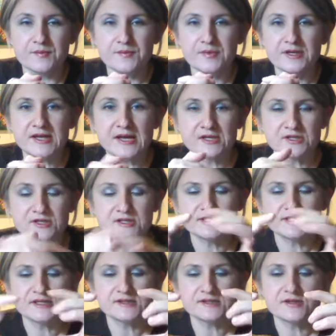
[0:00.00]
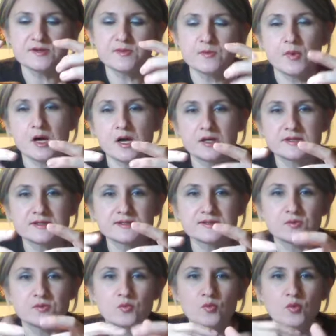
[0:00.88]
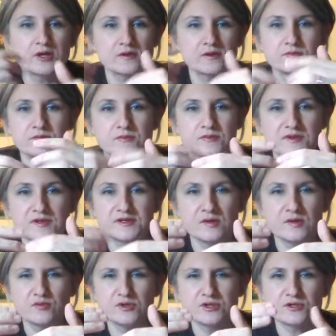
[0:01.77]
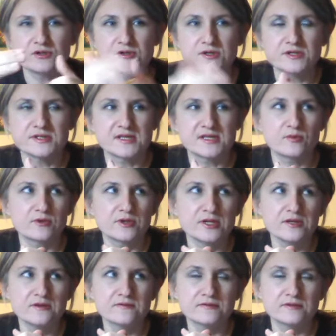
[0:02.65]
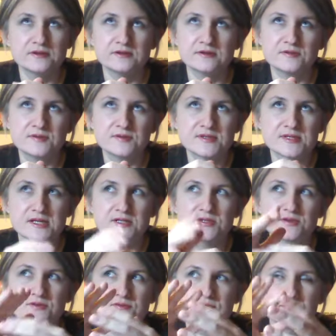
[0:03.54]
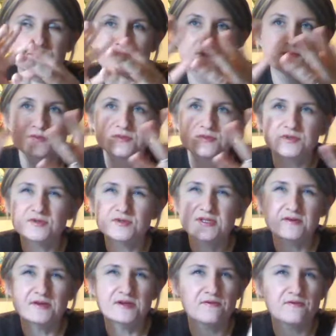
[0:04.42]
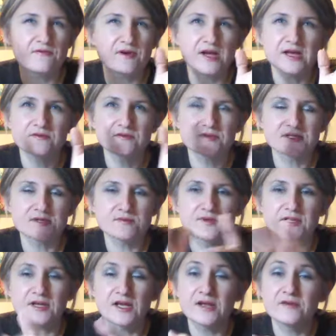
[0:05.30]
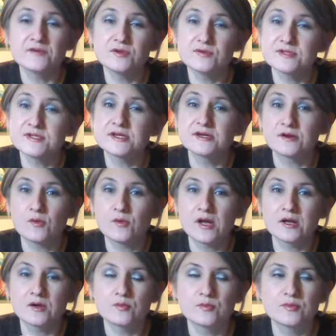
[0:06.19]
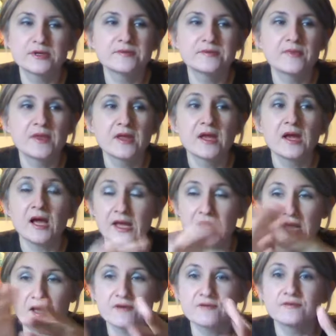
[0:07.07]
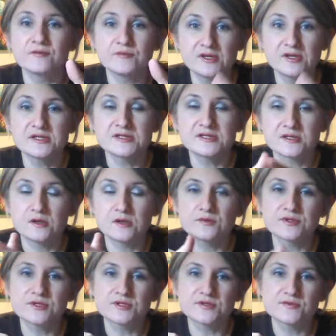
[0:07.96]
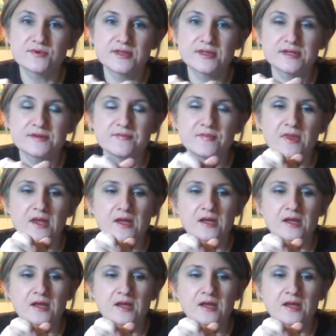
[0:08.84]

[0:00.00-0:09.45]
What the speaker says: It actually says on the box what the temperature is. I believe it was like 275 or something. I haven't used it in a while, but I have done sculptures with it.